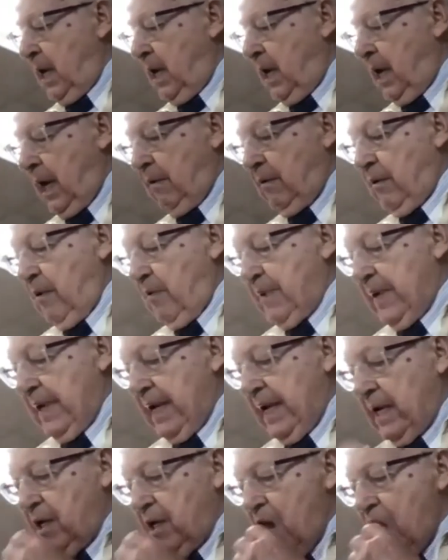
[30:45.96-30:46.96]
I would be
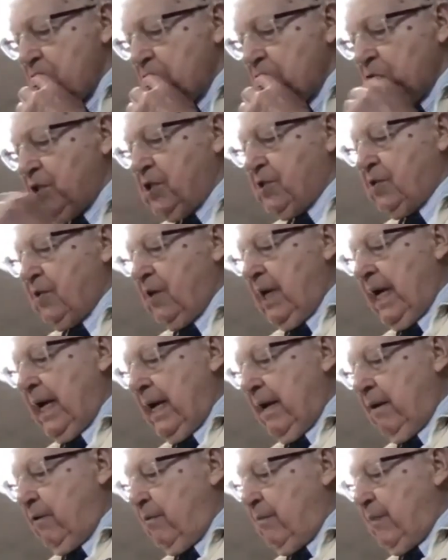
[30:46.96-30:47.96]
a little strange.
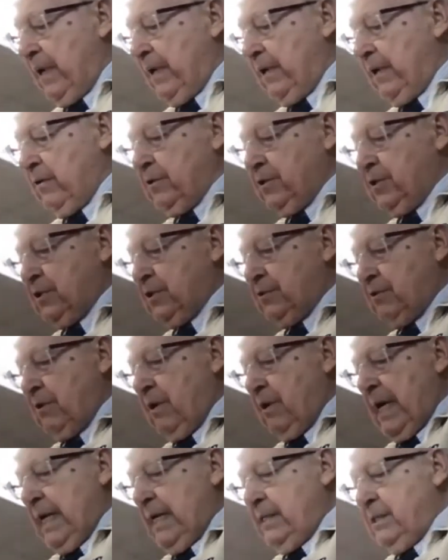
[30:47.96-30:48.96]
It would be a little
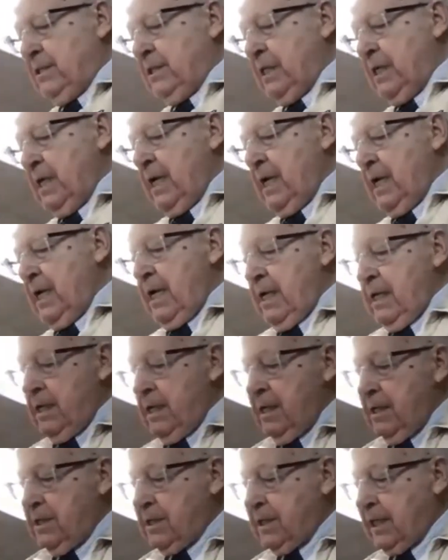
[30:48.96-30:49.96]
strange
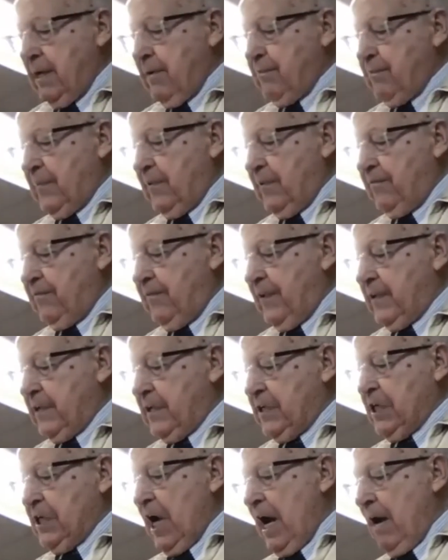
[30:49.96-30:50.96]
to skip the fifth
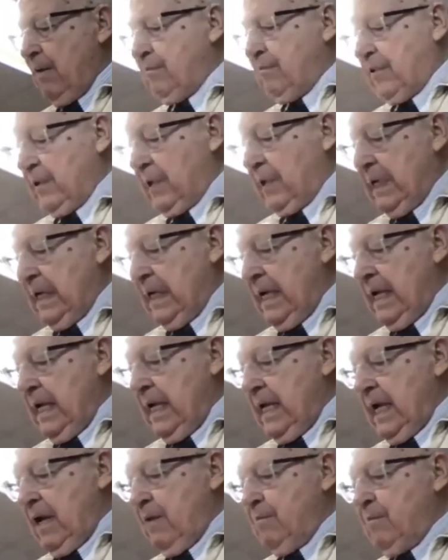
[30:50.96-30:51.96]
chapter,
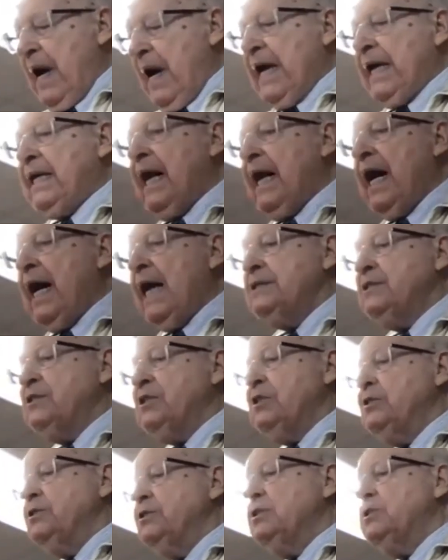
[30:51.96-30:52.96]
and my
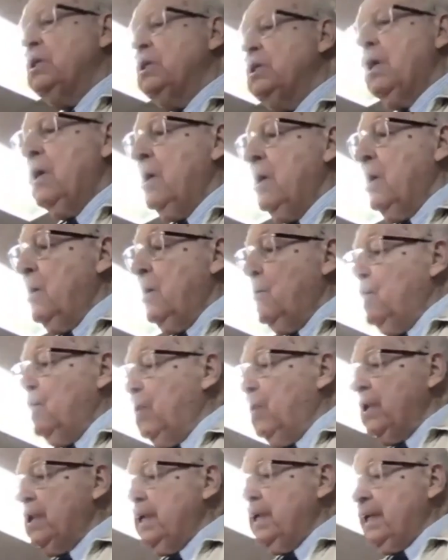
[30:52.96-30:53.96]
conscience
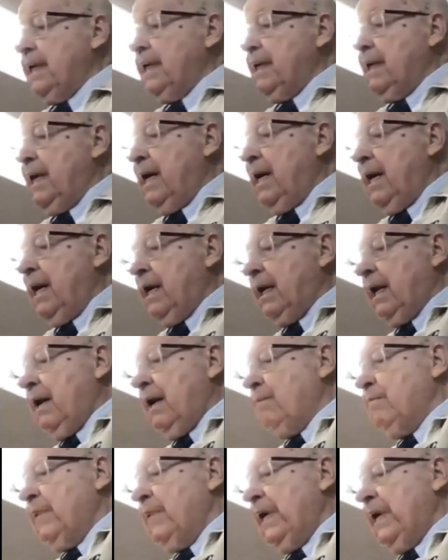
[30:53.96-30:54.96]
wouldn't uh,
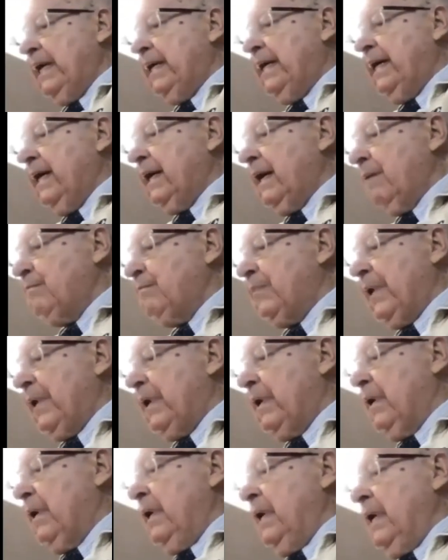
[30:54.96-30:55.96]
let me get up
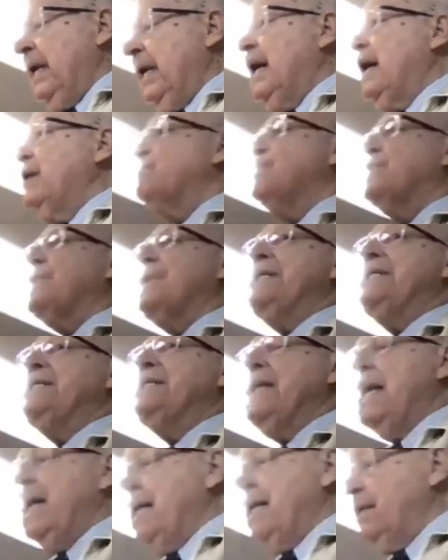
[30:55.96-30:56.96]
there and
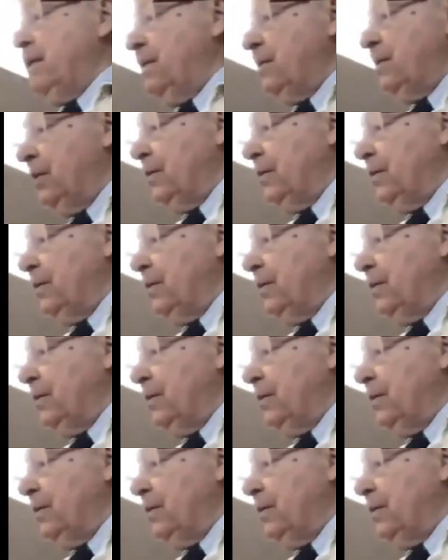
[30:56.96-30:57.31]
pretend to